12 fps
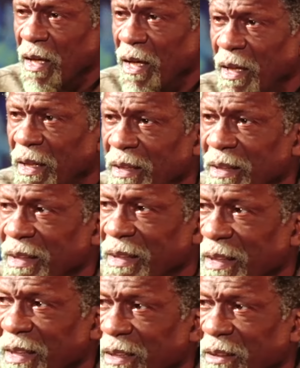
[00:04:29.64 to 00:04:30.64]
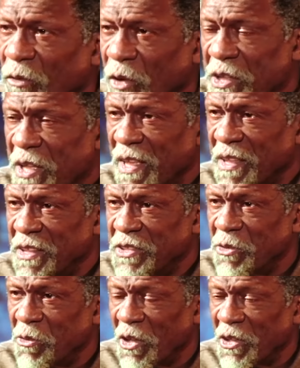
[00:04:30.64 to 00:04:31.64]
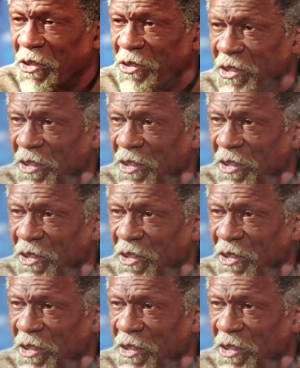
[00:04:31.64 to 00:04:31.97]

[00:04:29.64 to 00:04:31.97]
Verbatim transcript: uh, one thing that you want to do